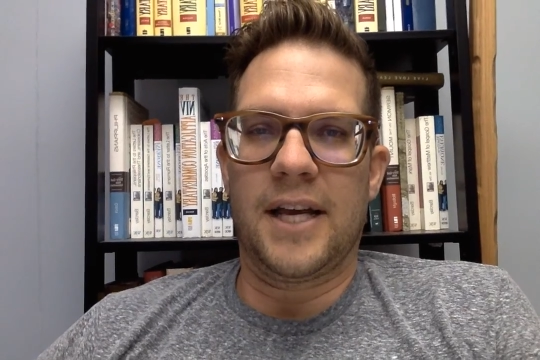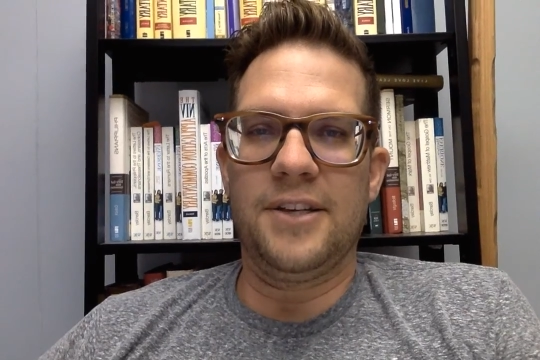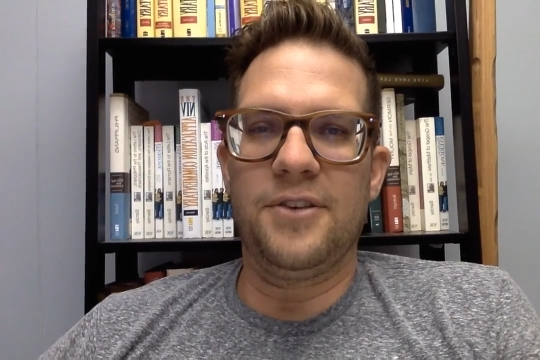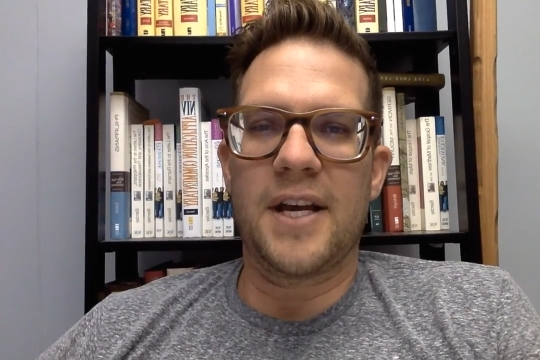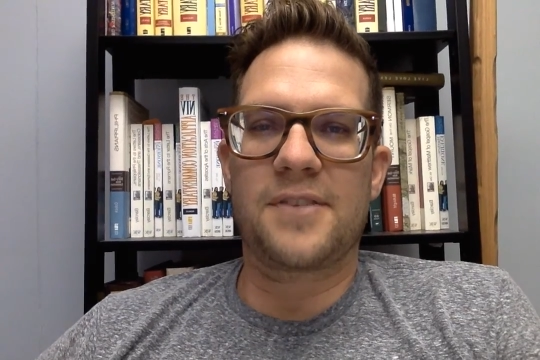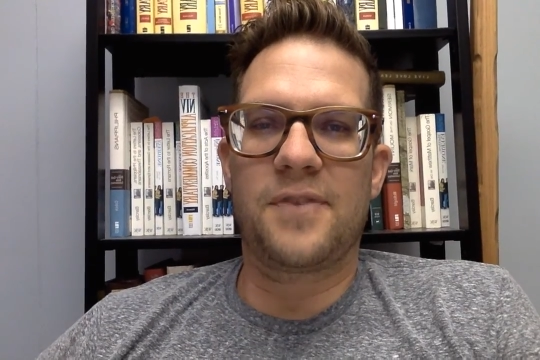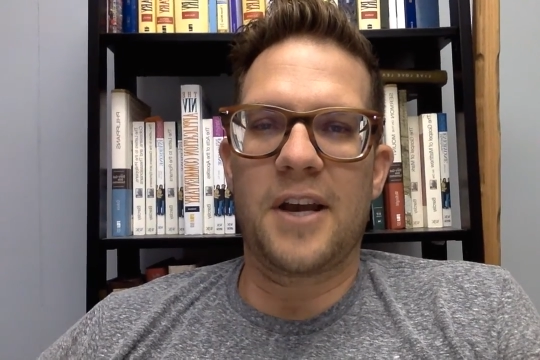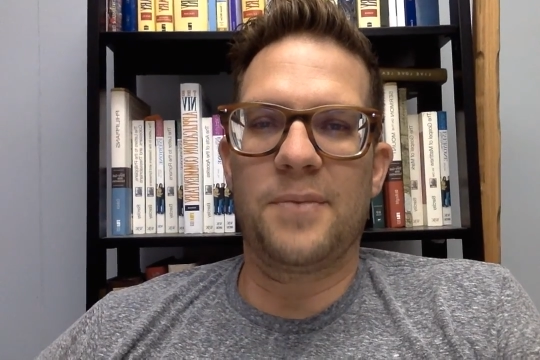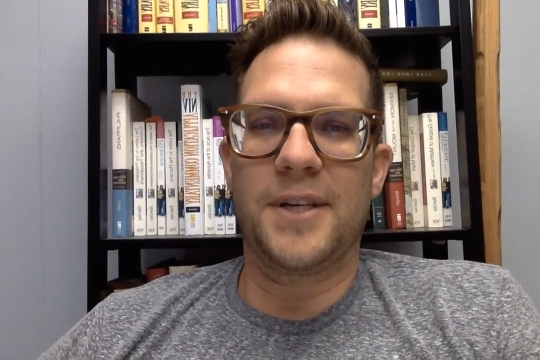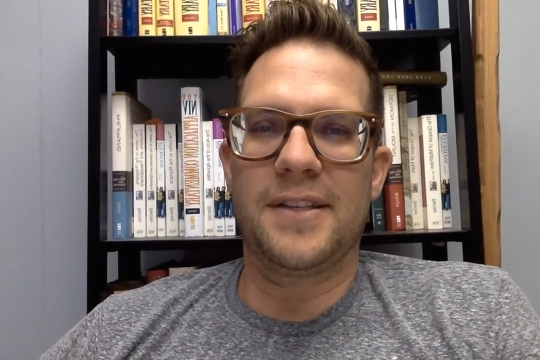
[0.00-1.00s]
Hey Nunes
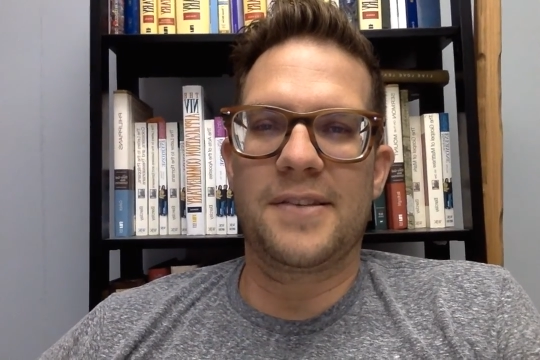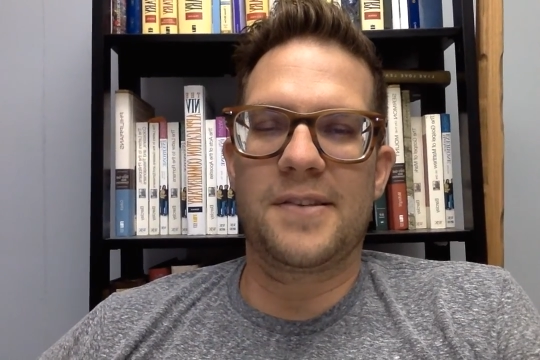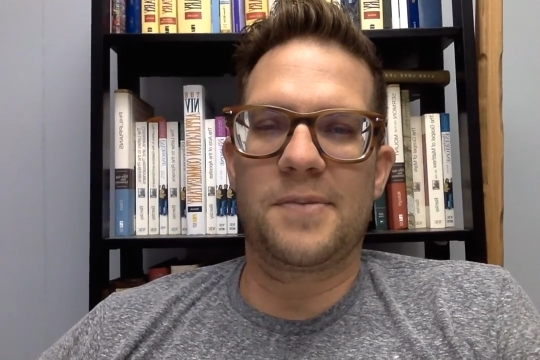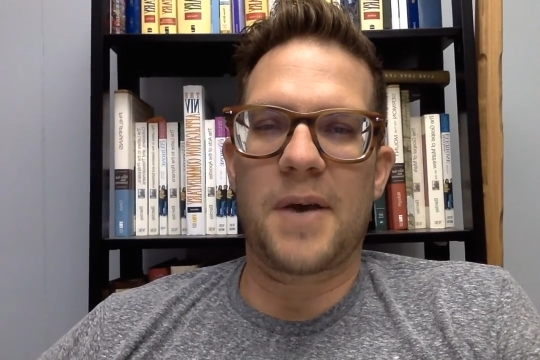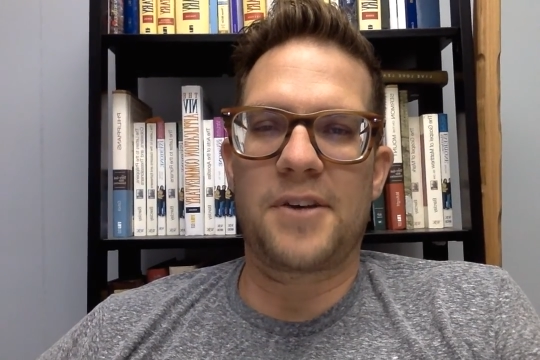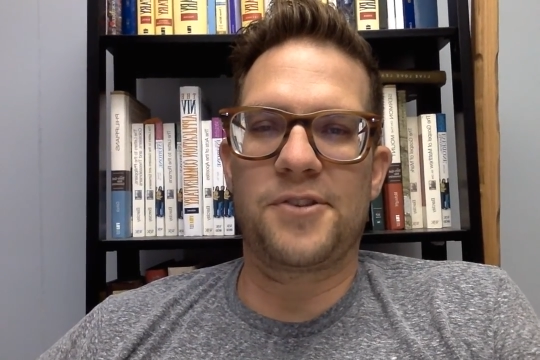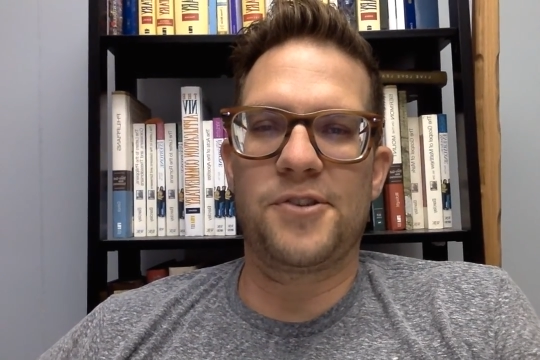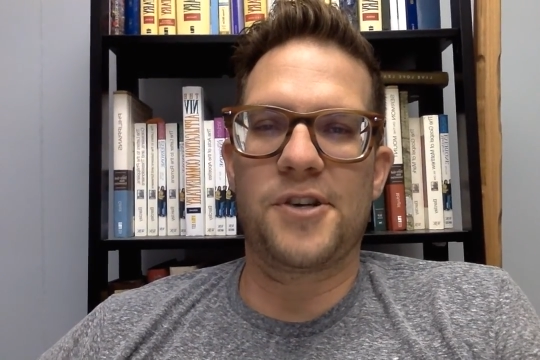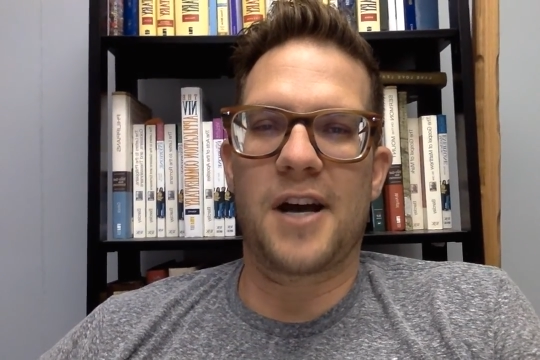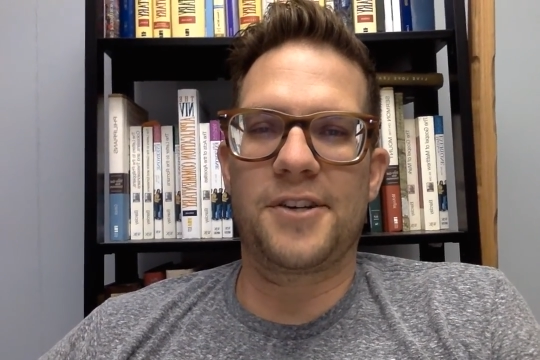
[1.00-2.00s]
family, this is Pastor
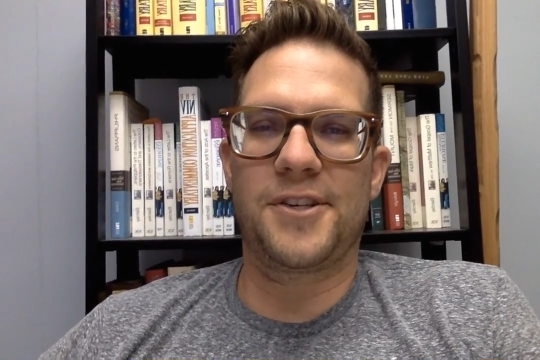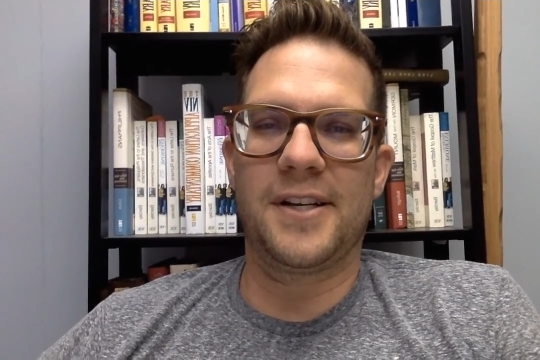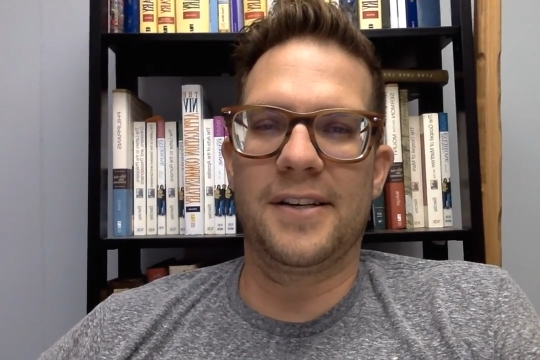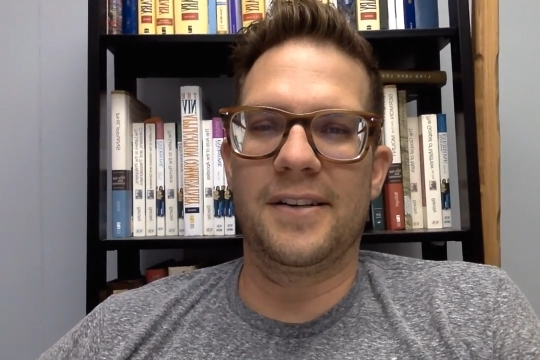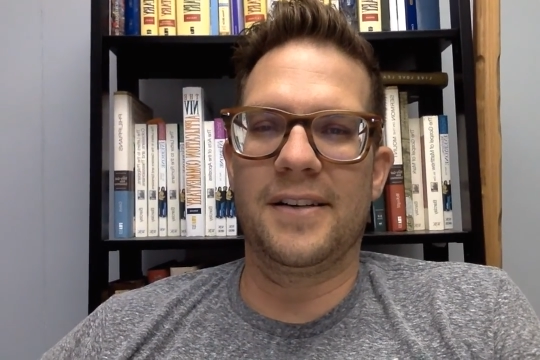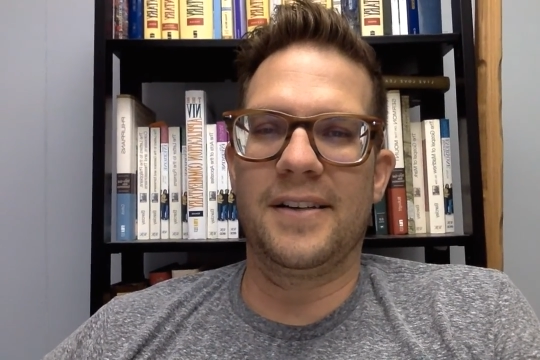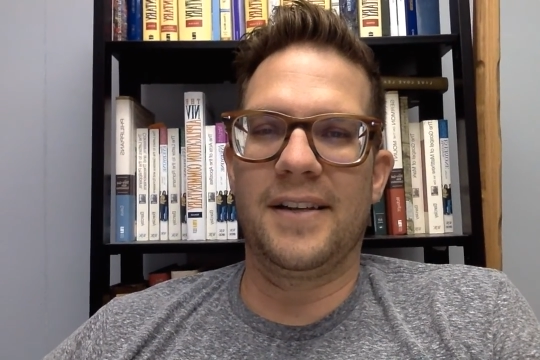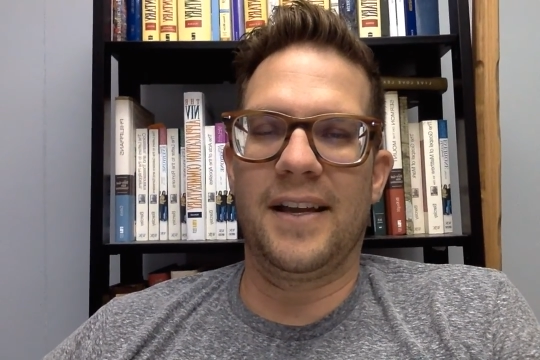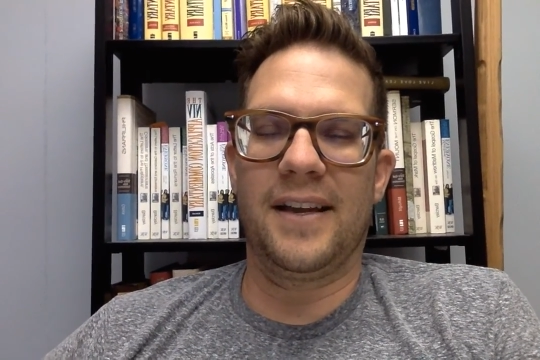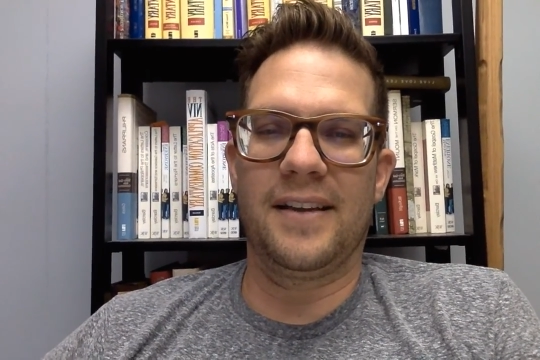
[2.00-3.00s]
Josh here,
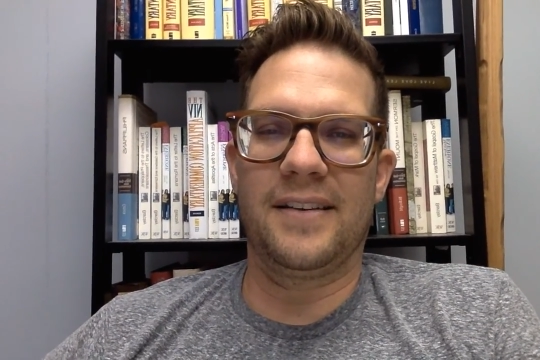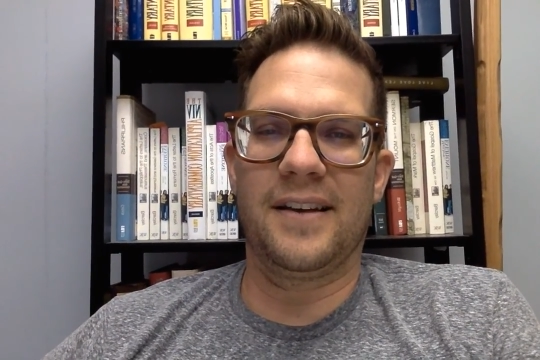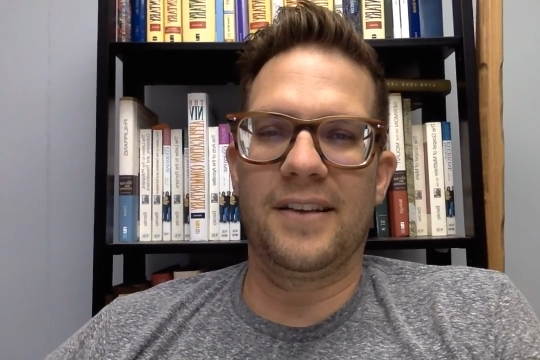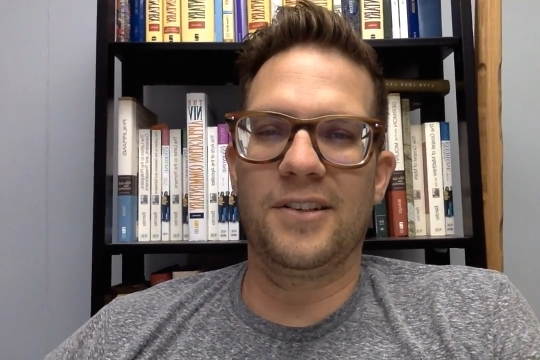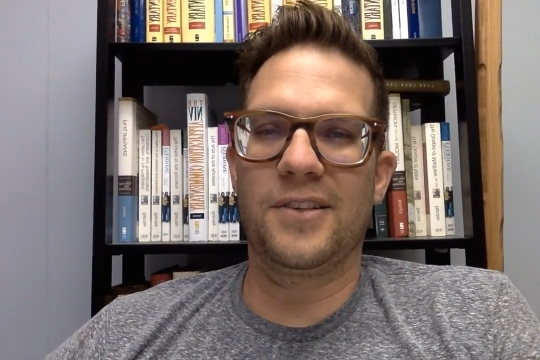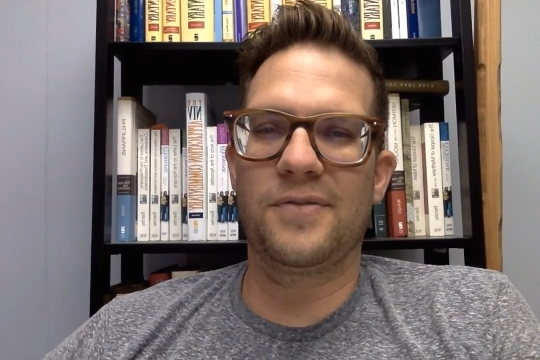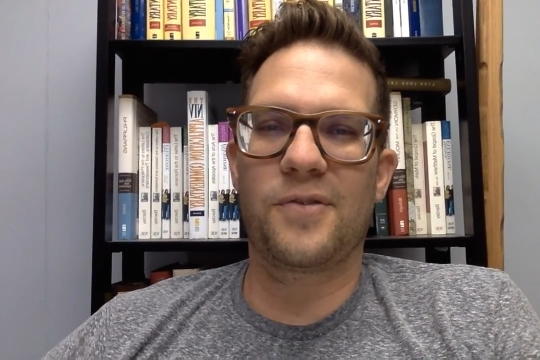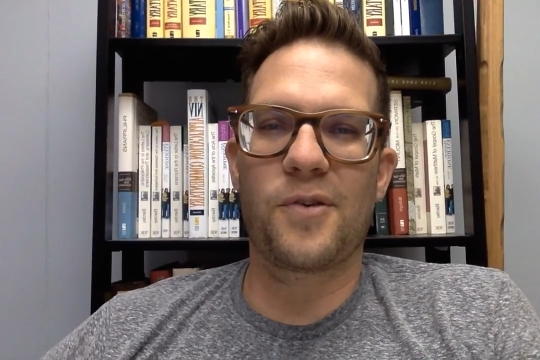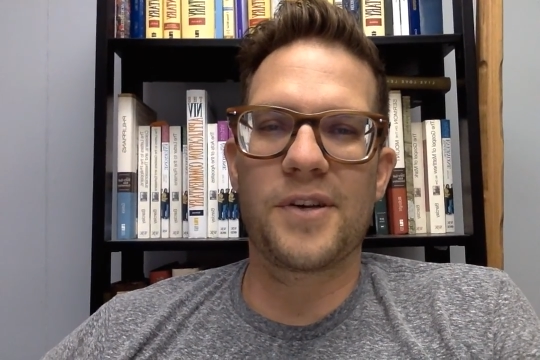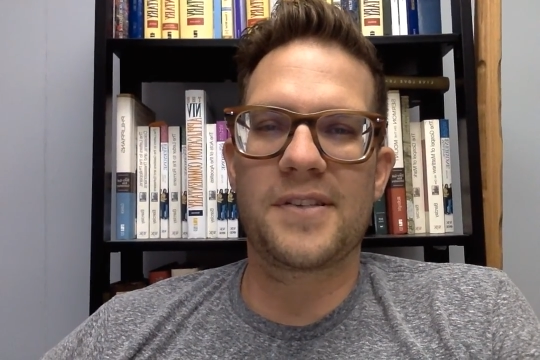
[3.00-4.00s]
and, and uh, looking
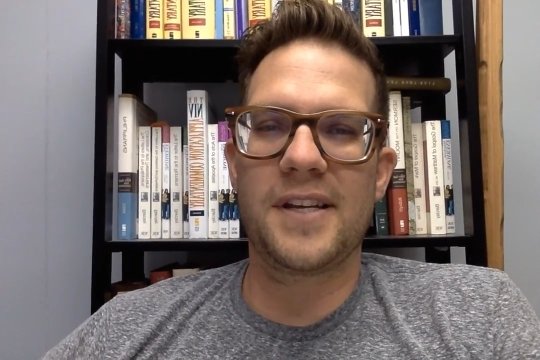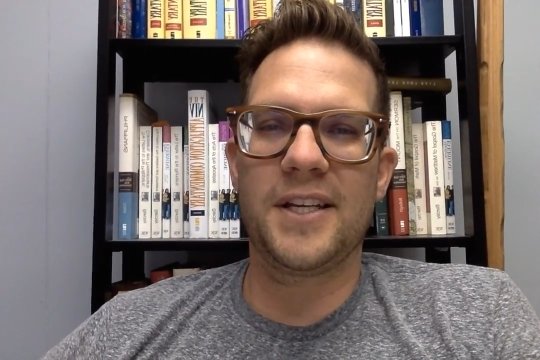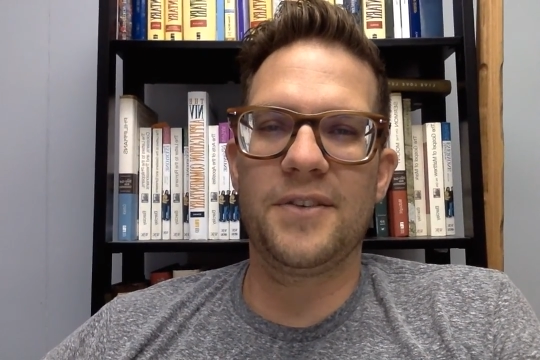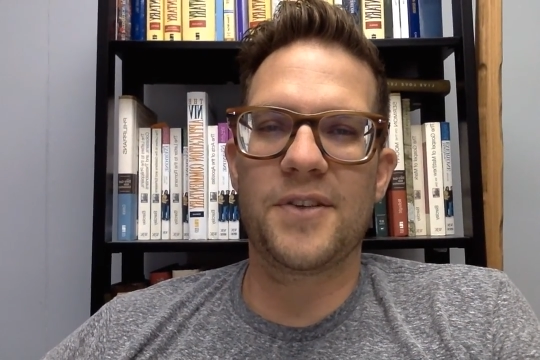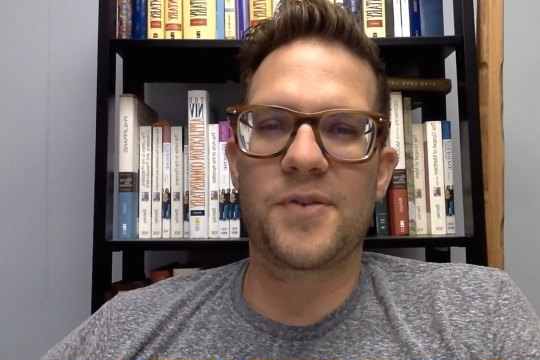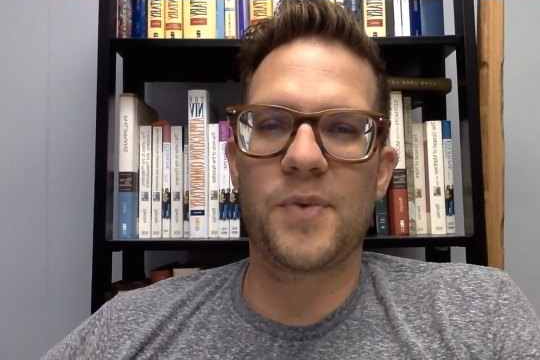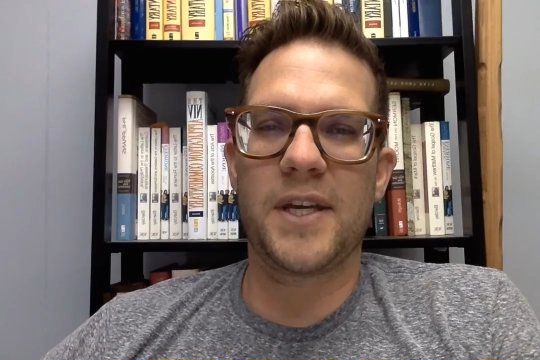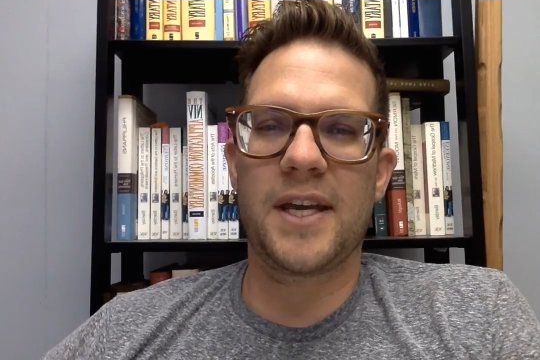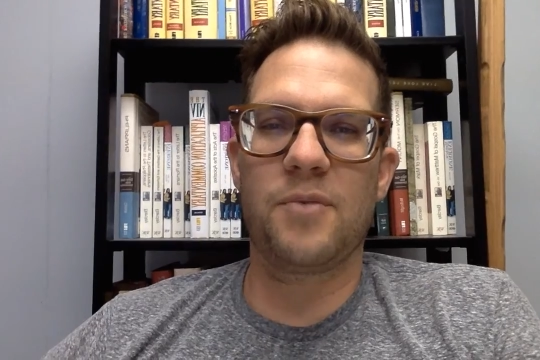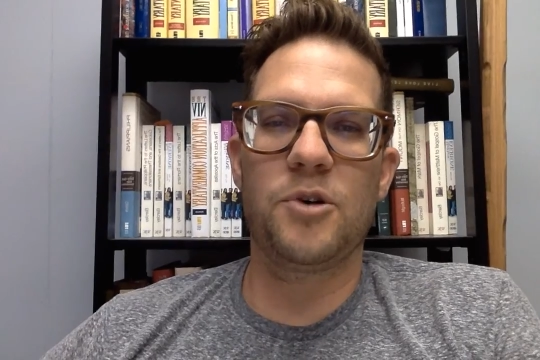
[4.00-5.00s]
forward to seeing you this weekend.